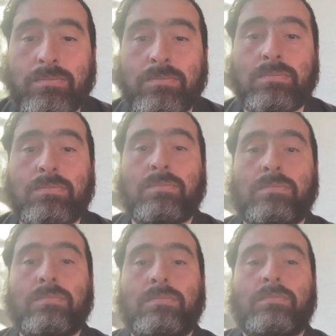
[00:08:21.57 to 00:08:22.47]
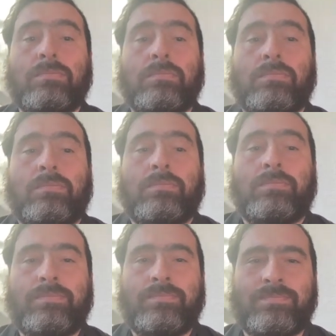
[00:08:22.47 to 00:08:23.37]

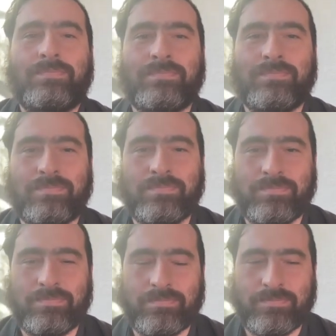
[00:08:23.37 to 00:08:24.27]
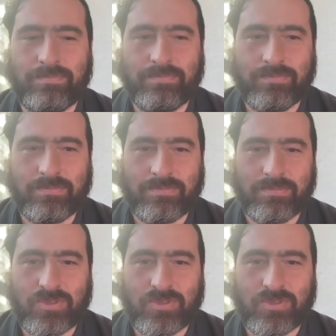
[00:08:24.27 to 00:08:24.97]
[no speech]